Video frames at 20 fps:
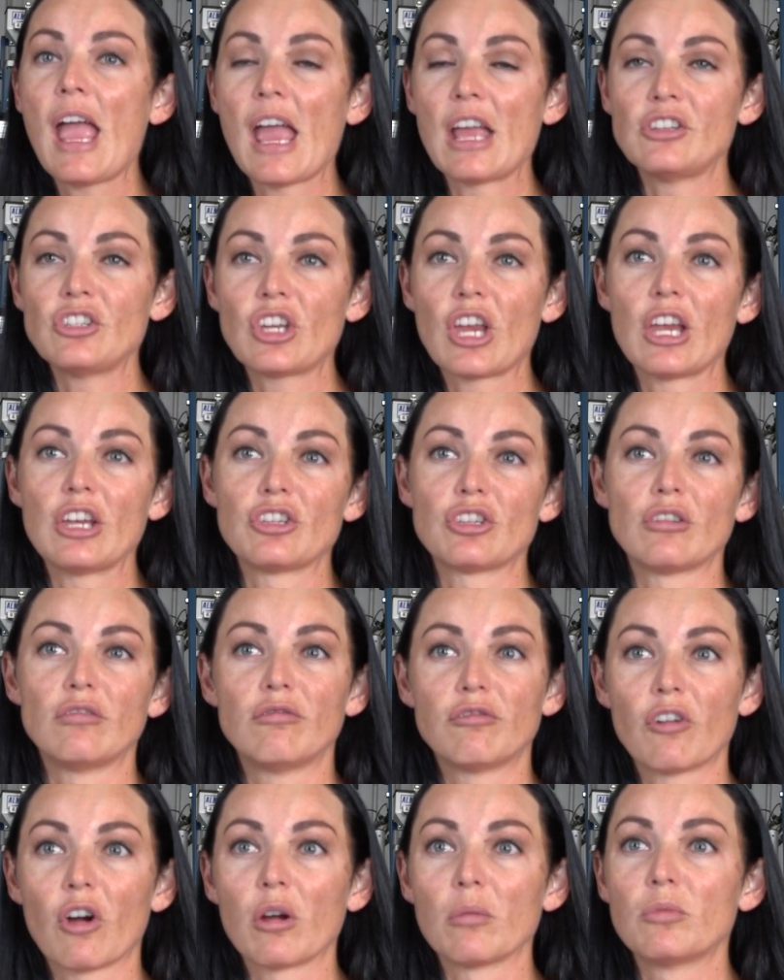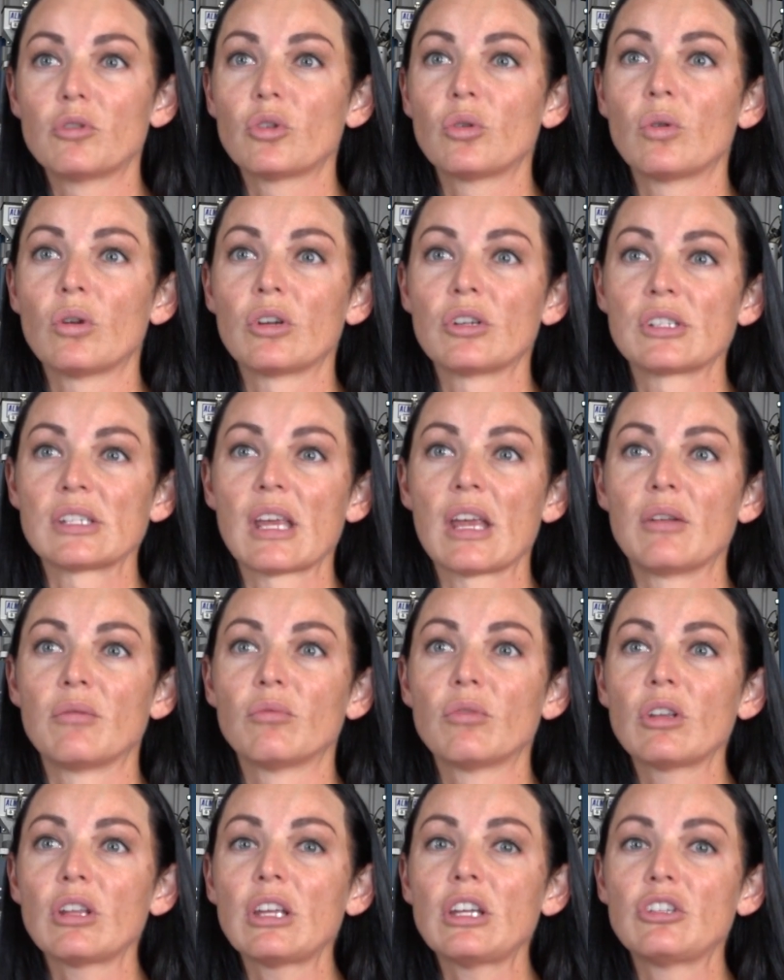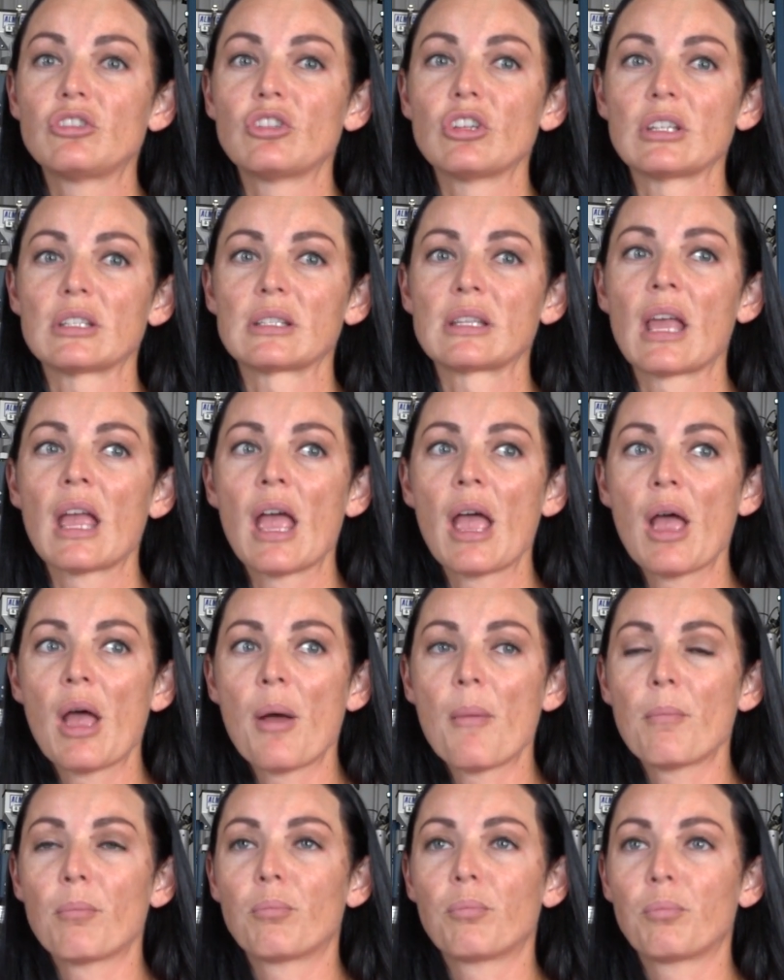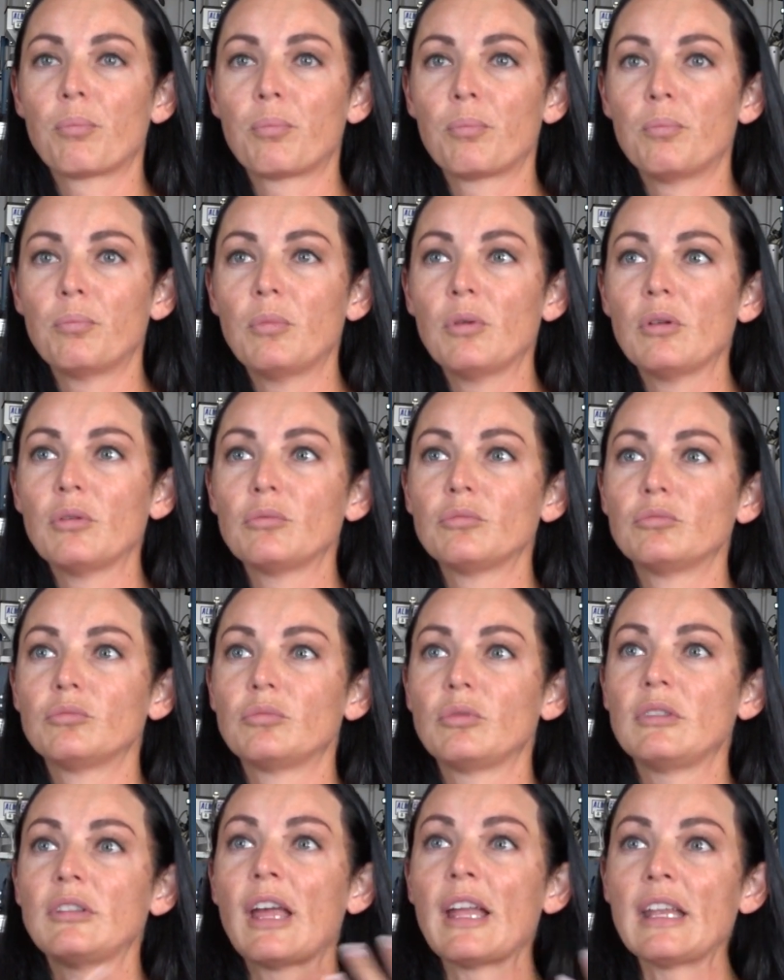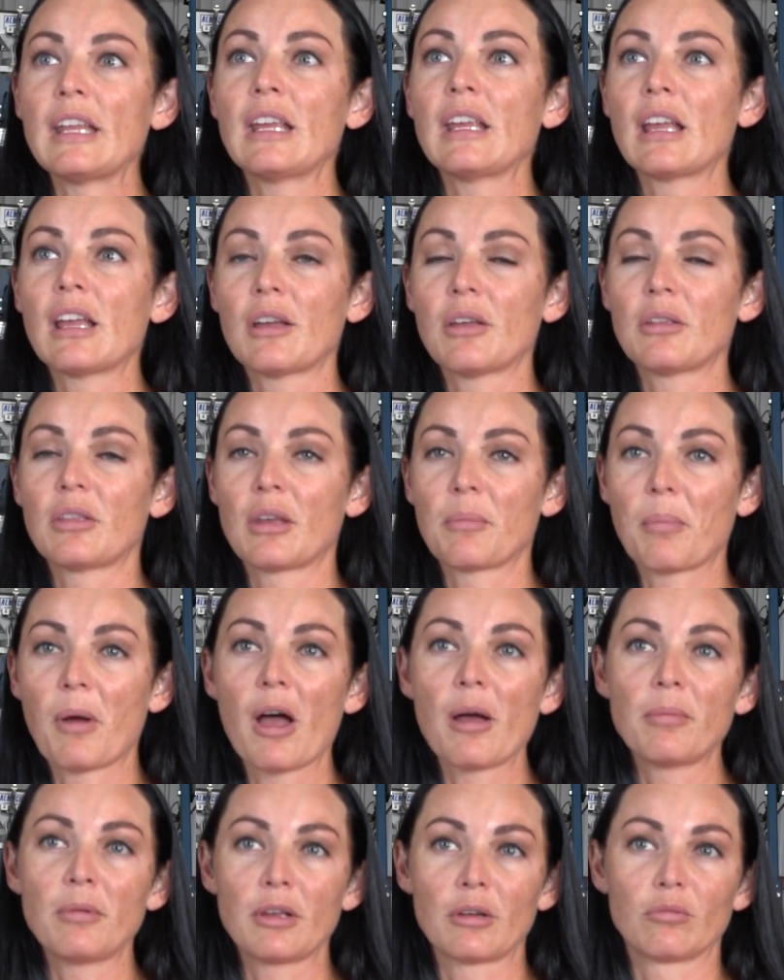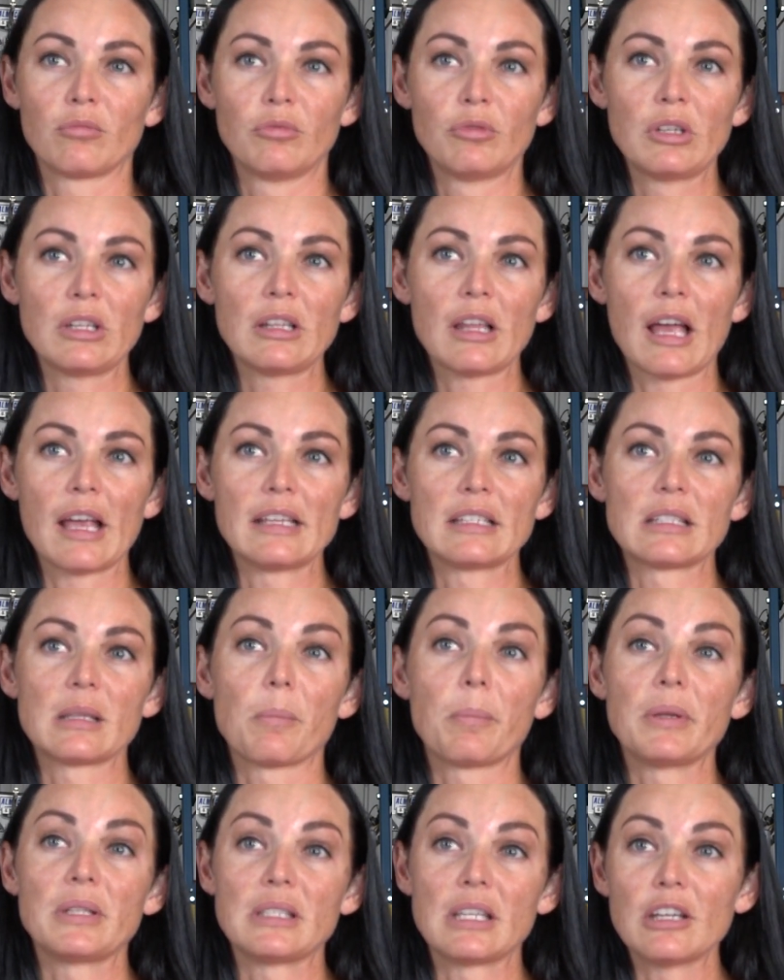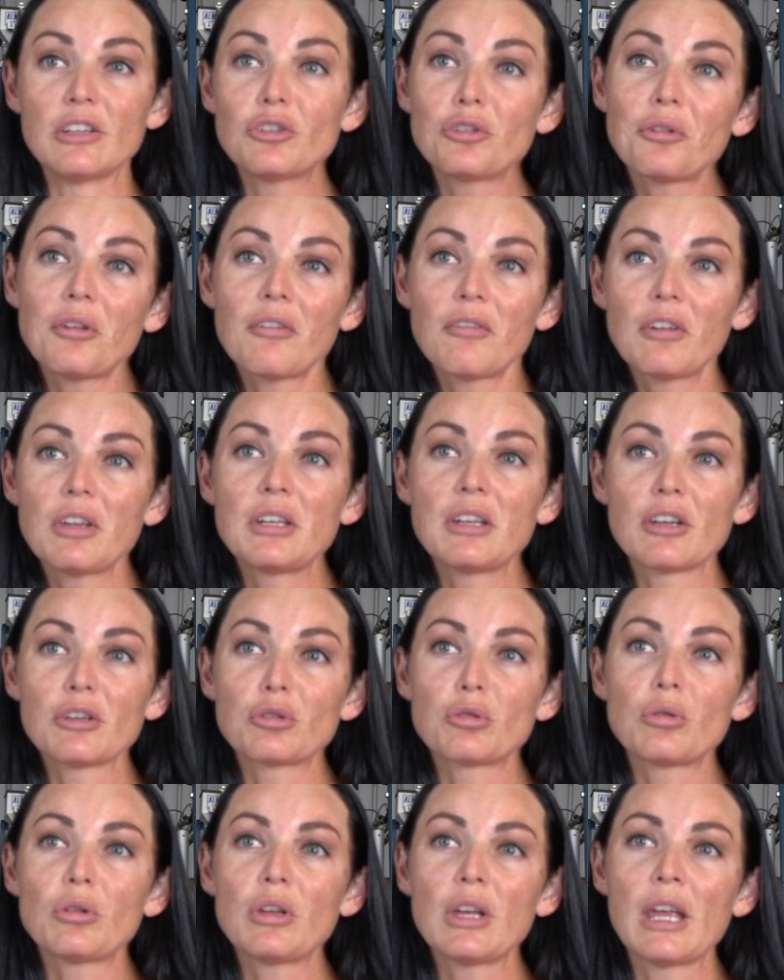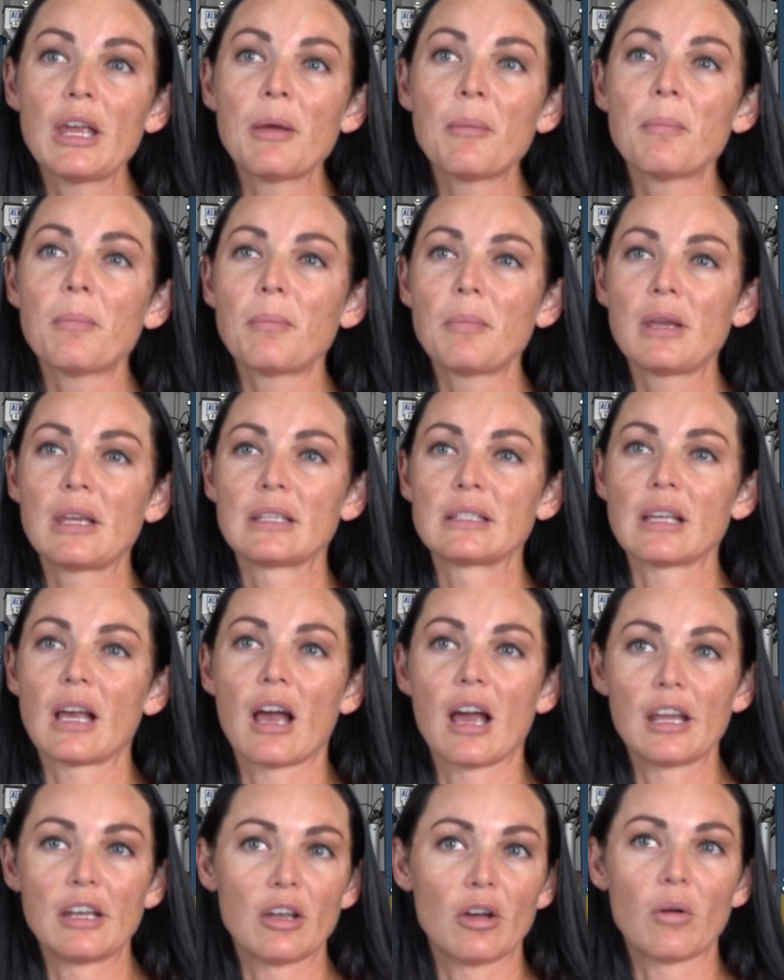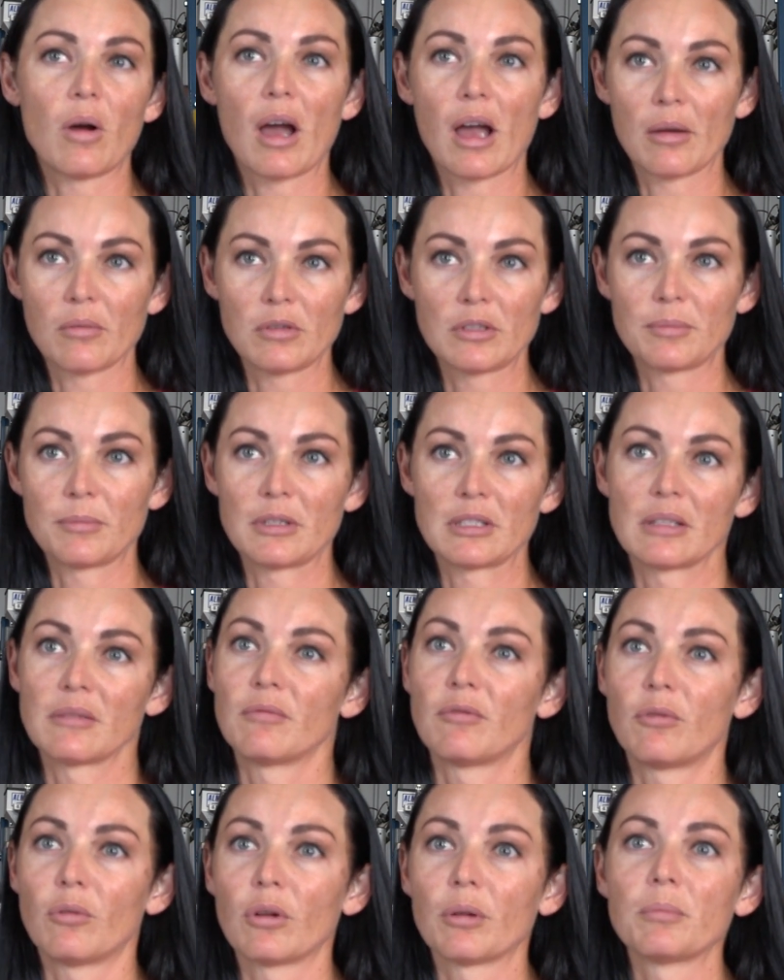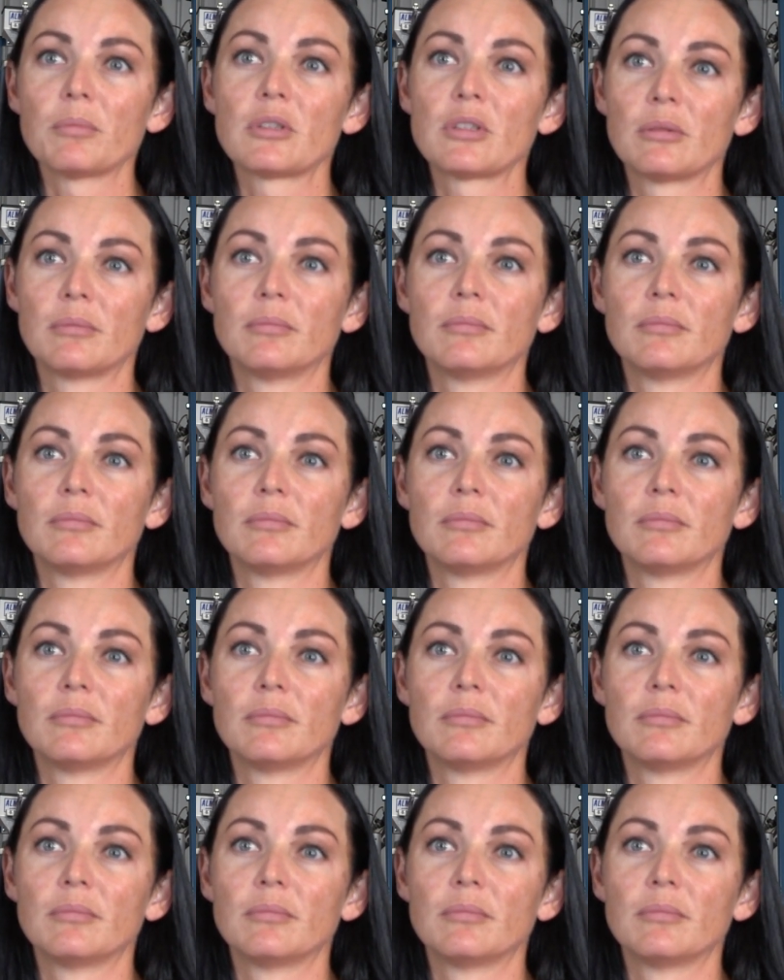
education, farm tours, and really just letting the public realize the potential of industrial hemp because I know I was misinformed.